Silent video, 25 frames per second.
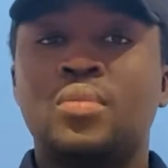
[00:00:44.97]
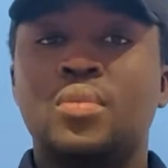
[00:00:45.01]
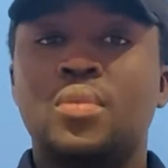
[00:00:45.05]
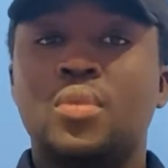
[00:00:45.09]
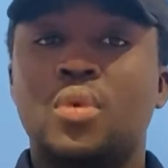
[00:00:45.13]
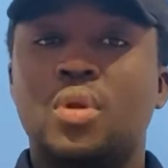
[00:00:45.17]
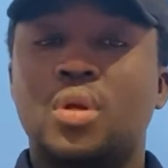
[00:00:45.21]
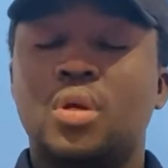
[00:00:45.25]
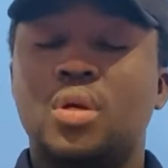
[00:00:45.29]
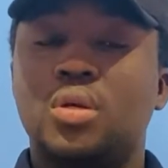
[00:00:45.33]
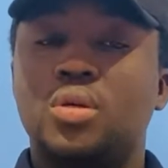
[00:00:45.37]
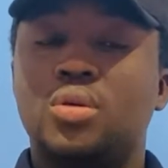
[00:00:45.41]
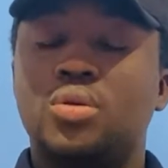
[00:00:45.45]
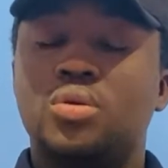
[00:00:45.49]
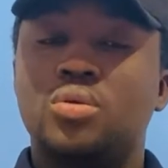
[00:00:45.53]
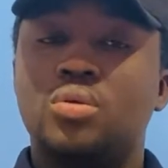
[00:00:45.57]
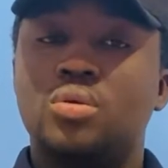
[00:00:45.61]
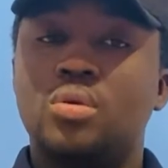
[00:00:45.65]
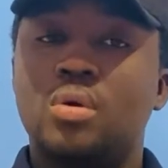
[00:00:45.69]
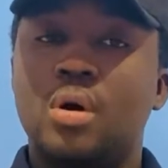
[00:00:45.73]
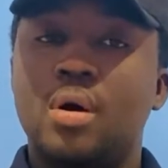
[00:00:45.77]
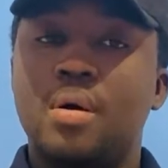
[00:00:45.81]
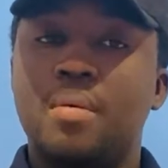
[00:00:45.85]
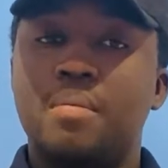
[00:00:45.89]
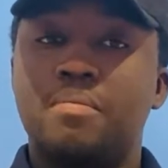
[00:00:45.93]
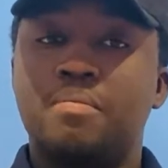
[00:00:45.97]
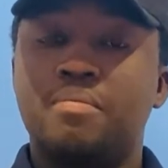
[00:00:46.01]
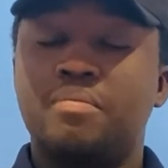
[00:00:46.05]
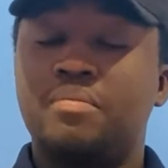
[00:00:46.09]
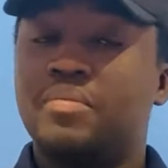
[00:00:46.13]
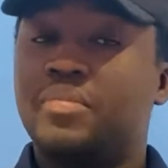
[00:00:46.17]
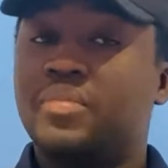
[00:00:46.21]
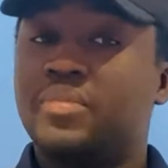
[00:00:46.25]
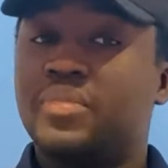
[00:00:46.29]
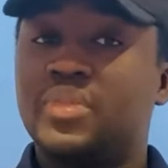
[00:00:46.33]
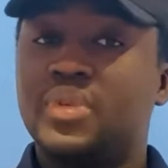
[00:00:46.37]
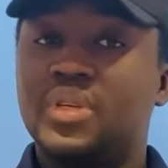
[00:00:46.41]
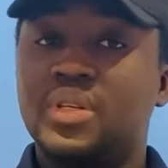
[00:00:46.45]
Okay, so
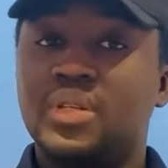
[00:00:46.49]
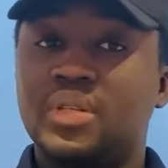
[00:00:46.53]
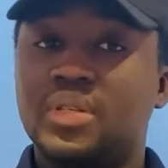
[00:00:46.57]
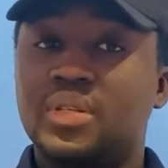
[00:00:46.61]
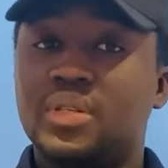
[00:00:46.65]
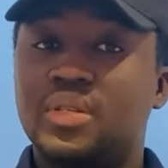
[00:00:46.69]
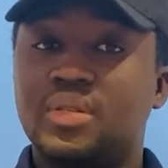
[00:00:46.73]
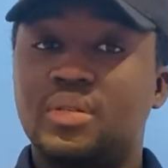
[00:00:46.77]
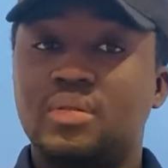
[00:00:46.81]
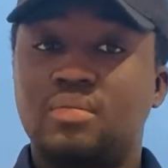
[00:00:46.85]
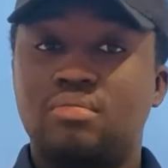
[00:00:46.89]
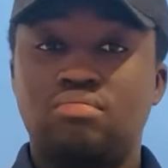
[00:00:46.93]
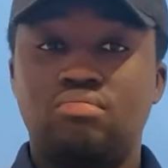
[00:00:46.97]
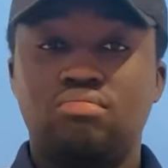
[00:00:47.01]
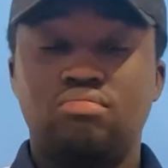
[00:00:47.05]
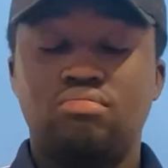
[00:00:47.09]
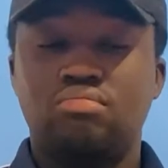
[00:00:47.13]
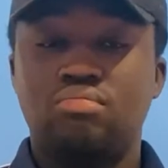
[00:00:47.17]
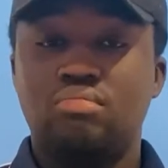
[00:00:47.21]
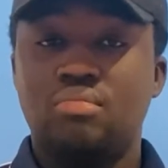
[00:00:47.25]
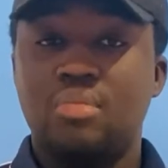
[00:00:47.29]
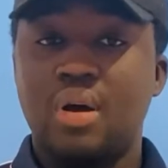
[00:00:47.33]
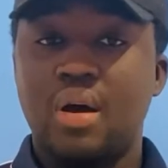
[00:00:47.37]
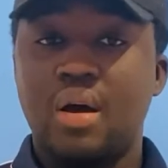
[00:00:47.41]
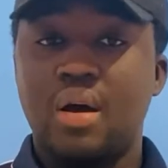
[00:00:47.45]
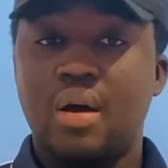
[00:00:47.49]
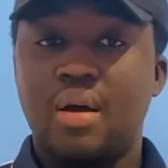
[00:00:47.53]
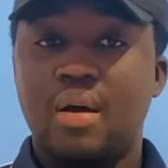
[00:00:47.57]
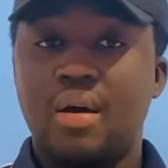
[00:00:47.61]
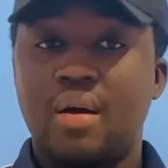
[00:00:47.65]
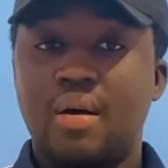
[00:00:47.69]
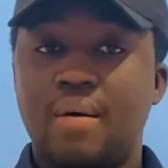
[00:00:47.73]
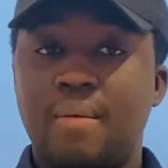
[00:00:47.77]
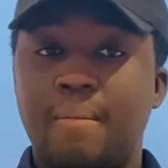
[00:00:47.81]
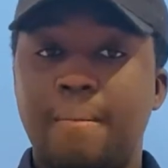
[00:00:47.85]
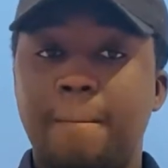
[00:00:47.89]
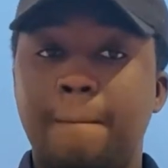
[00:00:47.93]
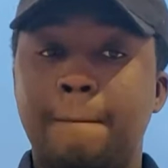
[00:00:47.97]
this is
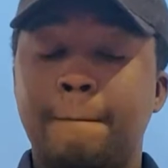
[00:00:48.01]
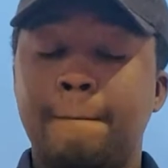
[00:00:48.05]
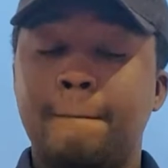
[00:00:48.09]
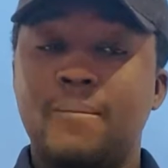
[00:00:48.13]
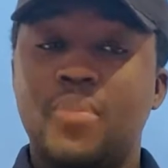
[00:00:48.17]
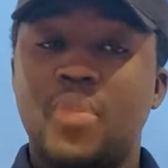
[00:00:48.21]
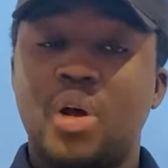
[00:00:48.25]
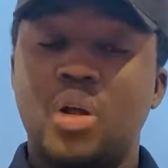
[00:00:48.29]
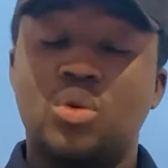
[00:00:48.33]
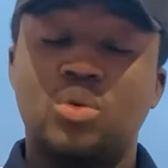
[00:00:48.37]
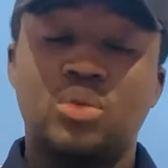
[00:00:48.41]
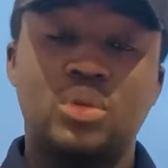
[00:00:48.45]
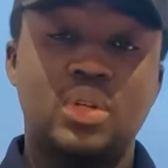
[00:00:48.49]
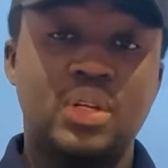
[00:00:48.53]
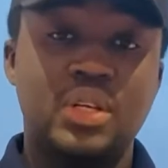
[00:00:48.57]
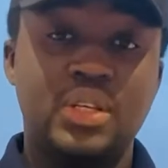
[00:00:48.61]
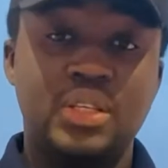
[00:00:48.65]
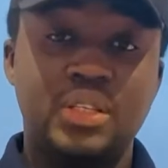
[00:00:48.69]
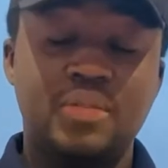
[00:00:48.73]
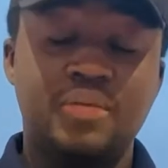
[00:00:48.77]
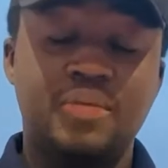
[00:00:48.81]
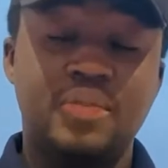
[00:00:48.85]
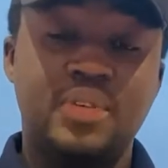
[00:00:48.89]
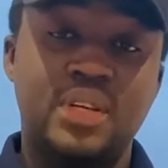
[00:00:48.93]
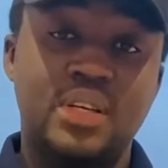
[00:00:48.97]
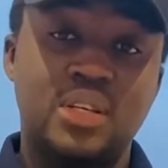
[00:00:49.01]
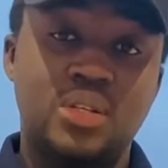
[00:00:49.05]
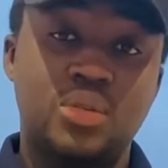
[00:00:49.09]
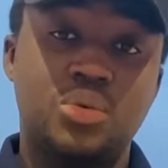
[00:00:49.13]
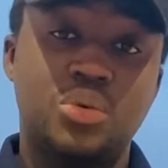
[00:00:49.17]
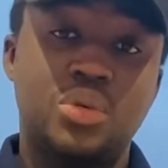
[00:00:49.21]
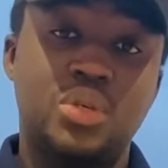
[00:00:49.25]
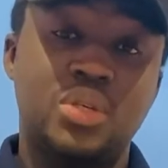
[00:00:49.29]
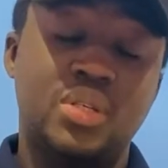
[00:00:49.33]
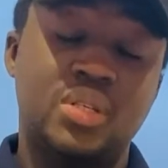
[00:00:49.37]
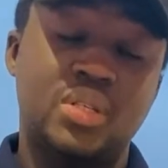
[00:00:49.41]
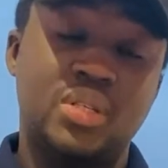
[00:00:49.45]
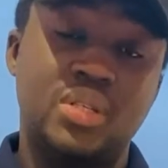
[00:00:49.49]
an alternative test which
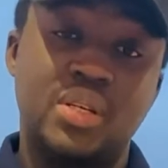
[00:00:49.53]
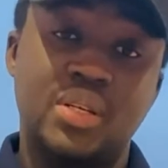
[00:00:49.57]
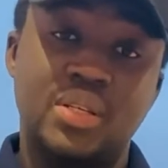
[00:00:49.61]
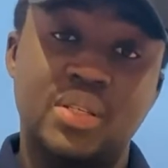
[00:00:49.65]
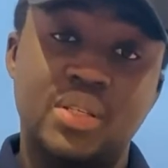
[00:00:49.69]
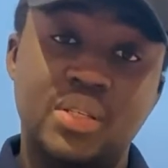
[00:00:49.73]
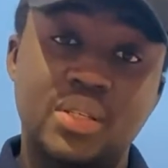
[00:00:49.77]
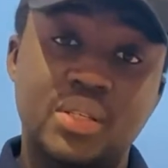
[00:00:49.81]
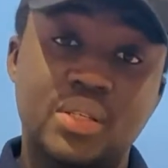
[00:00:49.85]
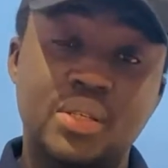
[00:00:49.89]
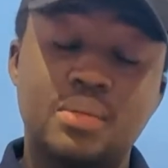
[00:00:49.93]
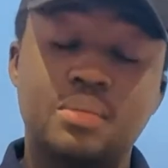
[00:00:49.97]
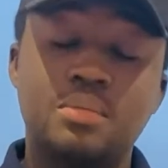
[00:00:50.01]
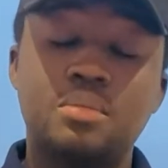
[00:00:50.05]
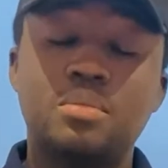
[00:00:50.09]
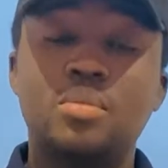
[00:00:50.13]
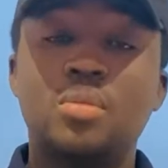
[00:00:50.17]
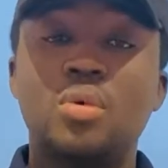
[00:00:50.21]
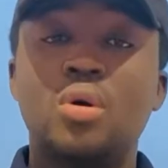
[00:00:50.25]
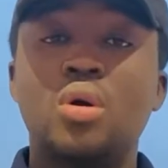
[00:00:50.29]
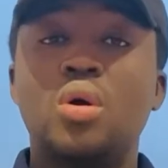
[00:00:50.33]
is in the system,